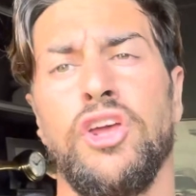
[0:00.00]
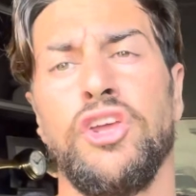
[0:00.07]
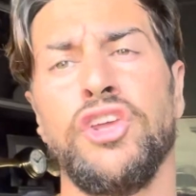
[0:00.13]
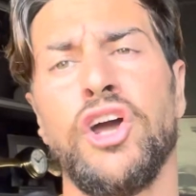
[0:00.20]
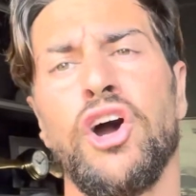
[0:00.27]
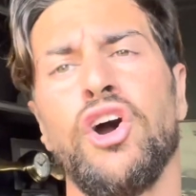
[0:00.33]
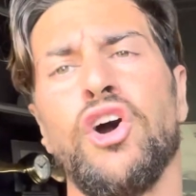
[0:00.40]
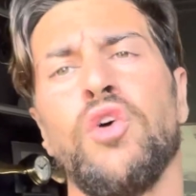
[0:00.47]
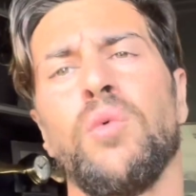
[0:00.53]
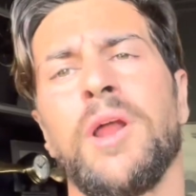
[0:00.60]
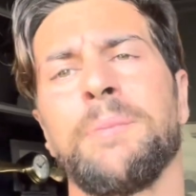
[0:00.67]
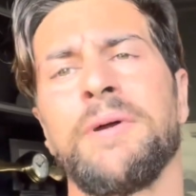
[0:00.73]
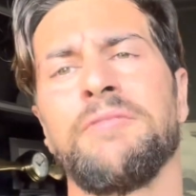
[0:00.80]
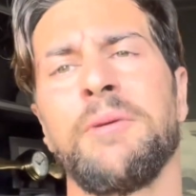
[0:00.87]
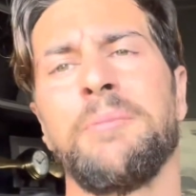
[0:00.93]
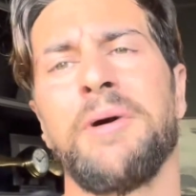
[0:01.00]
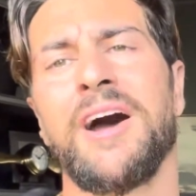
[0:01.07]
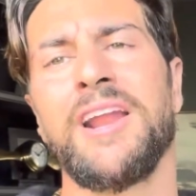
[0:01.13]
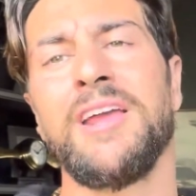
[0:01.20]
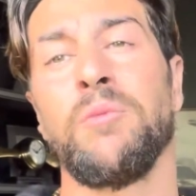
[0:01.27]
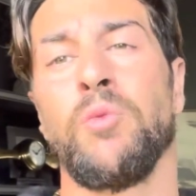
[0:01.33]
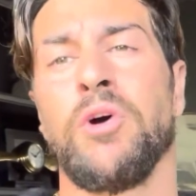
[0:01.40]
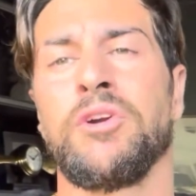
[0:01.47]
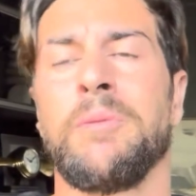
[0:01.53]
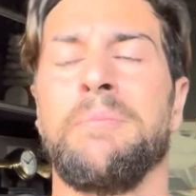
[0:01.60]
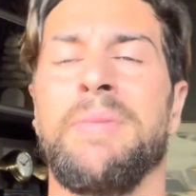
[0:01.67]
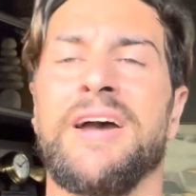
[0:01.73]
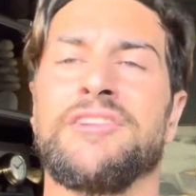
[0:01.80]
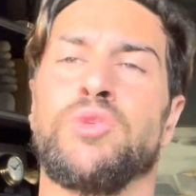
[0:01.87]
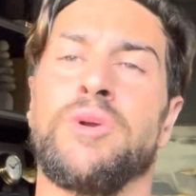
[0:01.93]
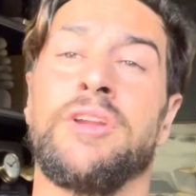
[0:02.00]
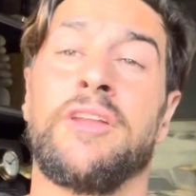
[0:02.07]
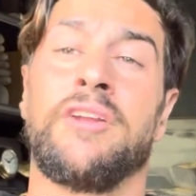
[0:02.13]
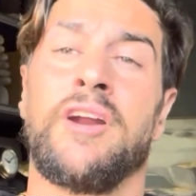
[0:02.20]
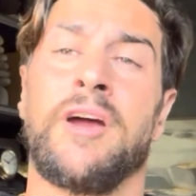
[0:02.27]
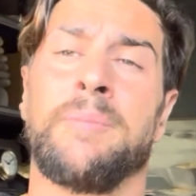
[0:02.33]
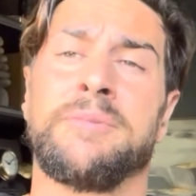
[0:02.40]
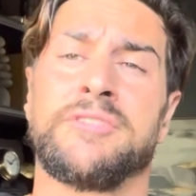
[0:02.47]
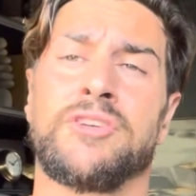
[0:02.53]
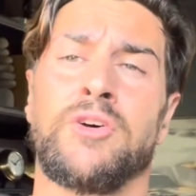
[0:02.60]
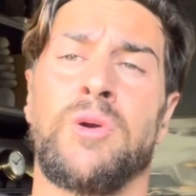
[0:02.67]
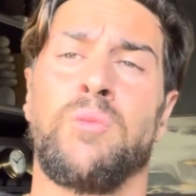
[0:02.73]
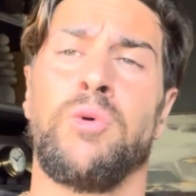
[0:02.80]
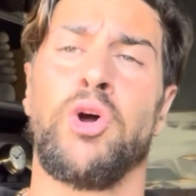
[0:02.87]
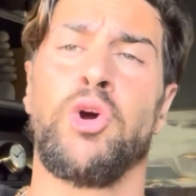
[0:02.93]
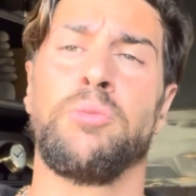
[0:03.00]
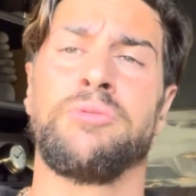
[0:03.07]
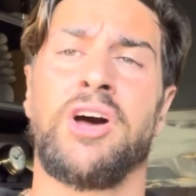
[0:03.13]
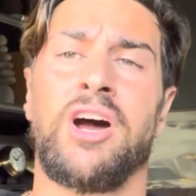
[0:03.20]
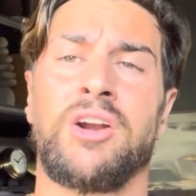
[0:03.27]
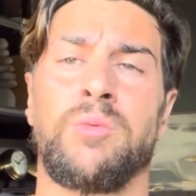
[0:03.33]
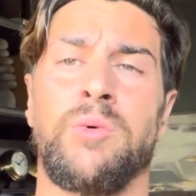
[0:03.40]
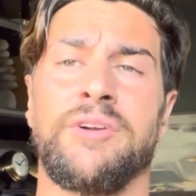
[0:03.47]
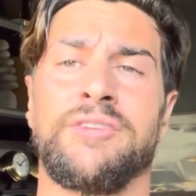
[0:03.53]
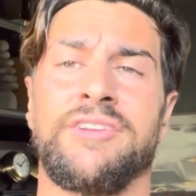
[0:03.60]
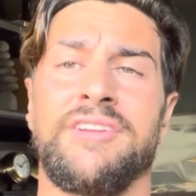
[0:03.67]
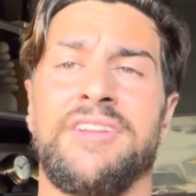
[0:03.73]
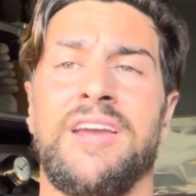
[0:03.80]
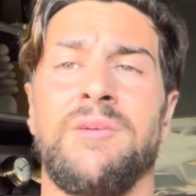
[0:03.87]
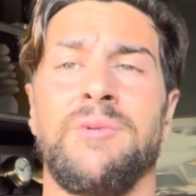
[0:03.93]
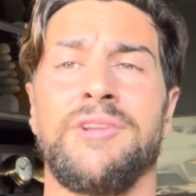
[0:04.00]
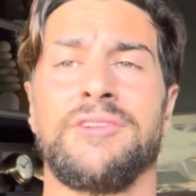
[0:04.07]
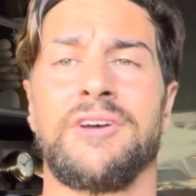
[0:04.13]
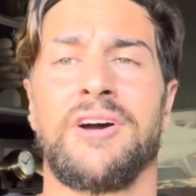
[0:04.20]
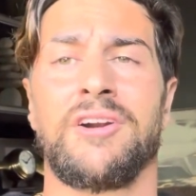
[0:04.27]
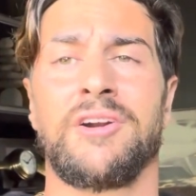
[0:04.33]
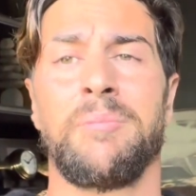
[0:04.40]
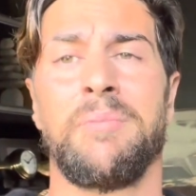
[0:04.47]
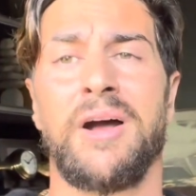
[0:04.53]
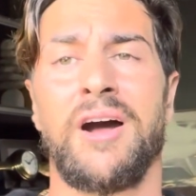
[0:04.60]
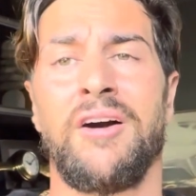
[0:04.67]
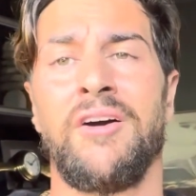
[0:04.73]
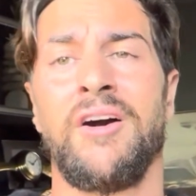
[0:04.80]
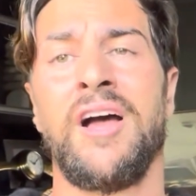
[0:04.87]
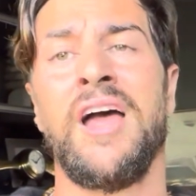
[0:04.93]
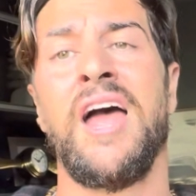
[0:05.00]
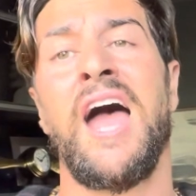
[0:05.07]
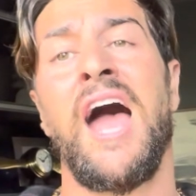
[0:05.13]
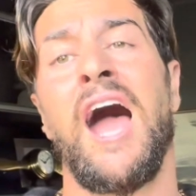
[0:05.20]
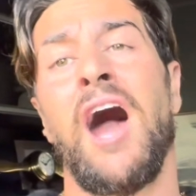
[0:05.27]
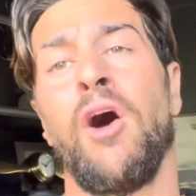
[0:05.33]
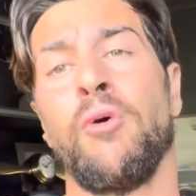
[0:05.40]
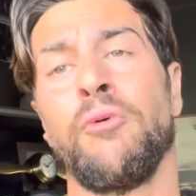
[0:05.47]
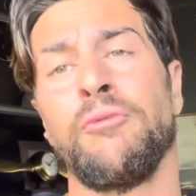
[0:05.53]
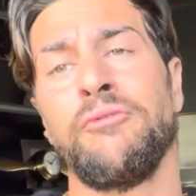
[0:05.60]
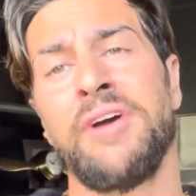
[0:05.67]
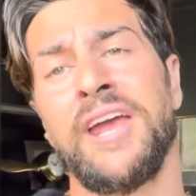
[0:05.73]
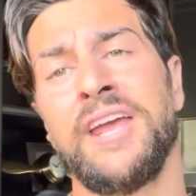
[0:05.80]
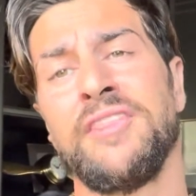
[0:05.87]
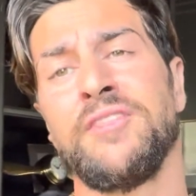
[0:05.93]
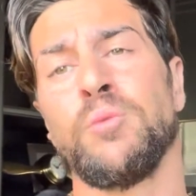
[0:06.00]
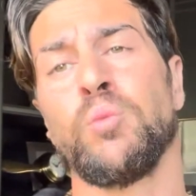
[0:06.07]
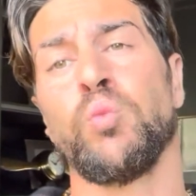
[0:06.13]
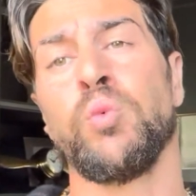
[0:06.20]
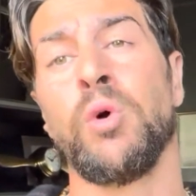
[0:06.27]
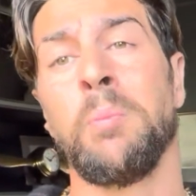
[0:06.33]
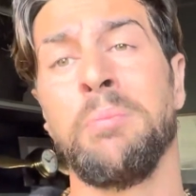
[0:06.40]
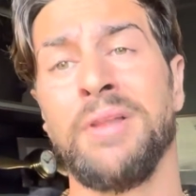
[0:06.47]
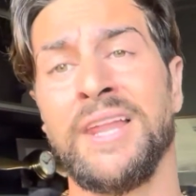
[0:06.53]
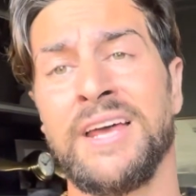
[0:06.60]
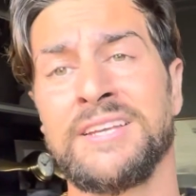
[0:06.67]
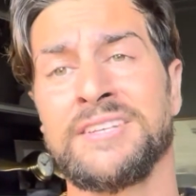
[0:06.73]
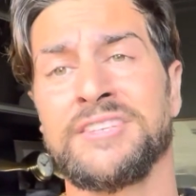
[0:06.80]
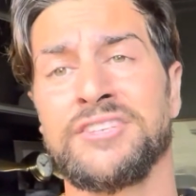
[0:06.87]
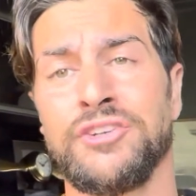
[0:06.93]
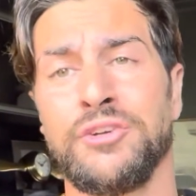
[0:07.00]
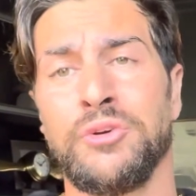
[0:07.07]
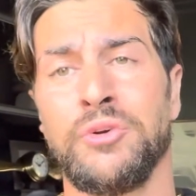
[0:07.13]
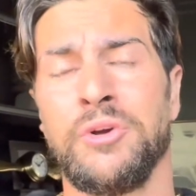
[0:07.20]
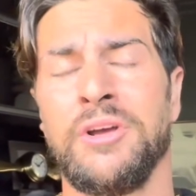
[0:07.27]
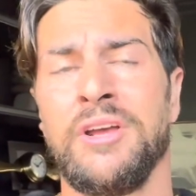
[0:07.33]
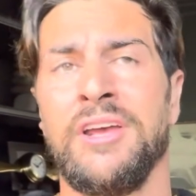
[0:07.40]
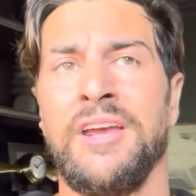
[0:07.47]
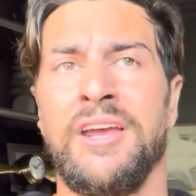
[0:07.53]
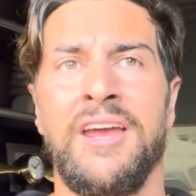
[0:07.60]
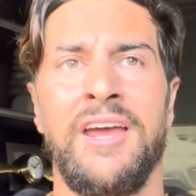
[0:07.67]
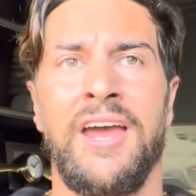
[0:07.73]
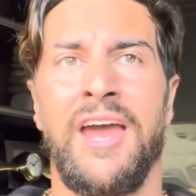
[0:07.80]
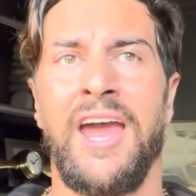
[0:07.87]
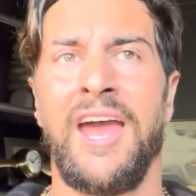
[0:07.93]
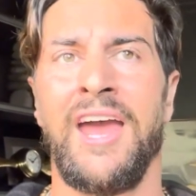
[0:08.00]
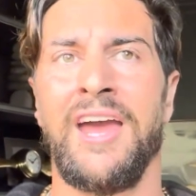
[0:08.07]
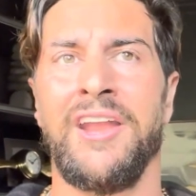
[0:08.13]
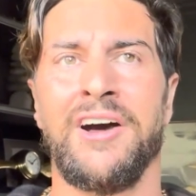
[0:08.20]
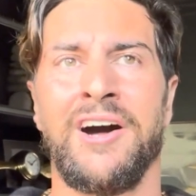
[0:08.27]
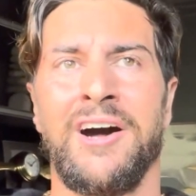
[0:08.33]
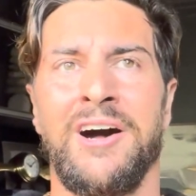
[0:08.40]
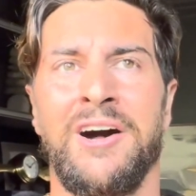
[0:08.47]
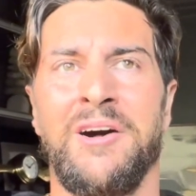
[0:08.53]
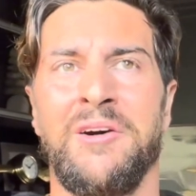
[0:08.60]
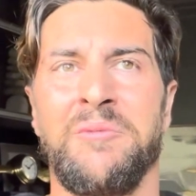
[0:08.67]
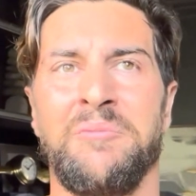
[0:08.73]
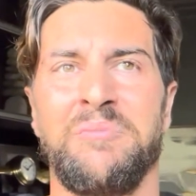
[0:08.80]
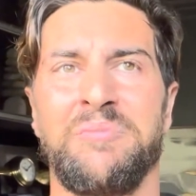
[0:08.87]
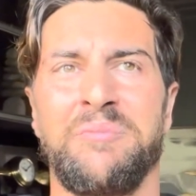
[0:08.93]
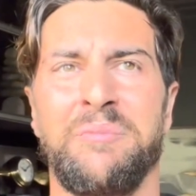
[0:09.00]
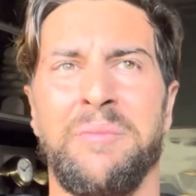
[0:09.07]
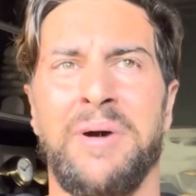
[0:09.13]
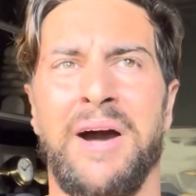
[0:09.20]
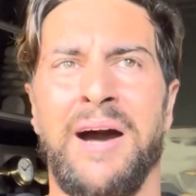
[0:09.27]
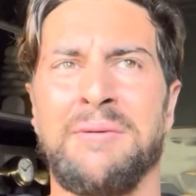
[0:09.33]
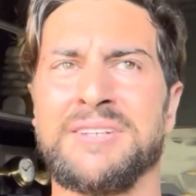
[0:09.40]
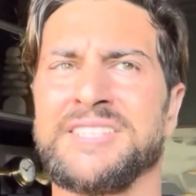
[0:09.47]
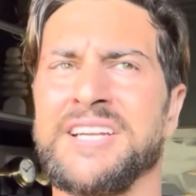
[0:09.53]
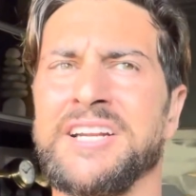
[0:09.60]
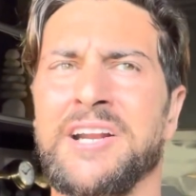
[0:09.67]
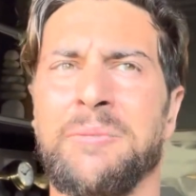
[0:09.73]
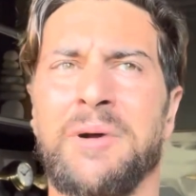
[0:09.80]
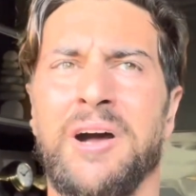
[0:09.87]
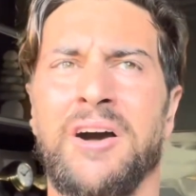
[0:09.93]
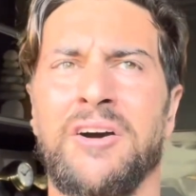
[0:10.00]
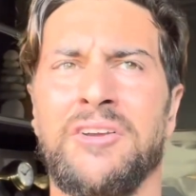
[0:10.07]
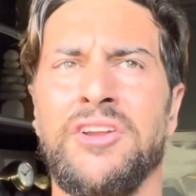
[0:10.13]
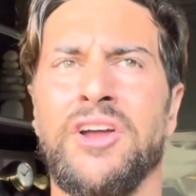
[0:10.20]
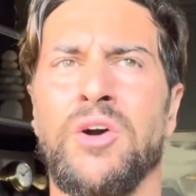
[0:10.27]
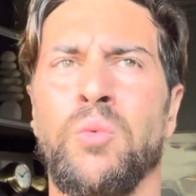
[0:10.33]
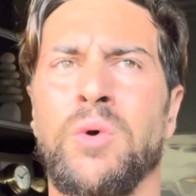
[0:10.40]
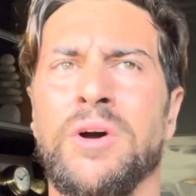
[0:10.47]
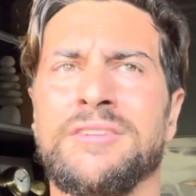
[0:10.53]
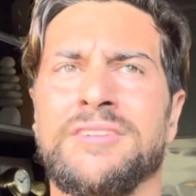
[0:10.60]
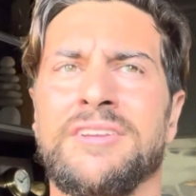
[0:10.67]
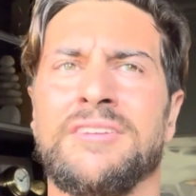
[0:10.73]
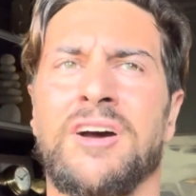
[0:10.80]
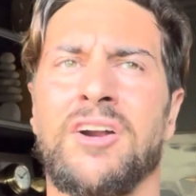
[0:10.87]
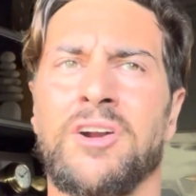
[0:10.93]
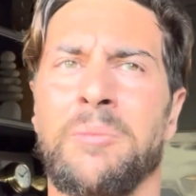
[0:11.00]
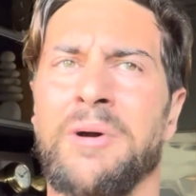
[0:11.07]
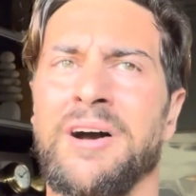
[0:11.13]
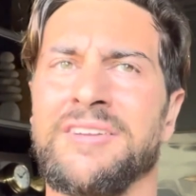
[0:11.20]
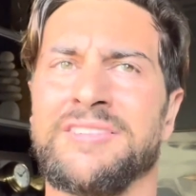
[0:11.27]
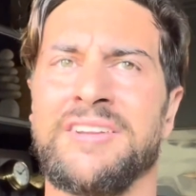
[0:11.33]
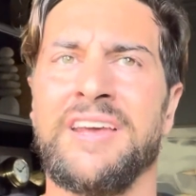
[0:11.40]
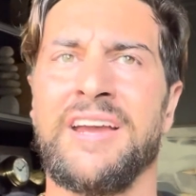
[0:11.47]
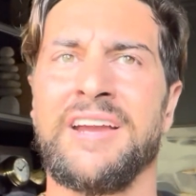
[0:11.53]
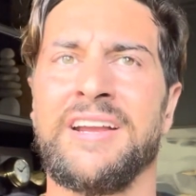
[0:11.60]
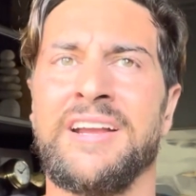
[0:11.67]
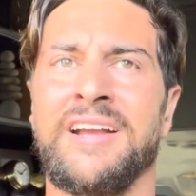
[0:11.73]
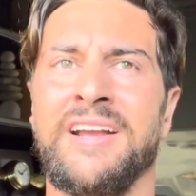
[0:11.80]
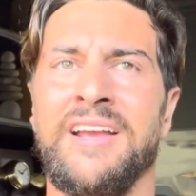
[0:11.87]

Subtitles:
Yo, what up, everybody? Welcome back to another episode of Robe Talk, where today we talk about how faith will bless you. And I was thinking about, you know, what to talk about today.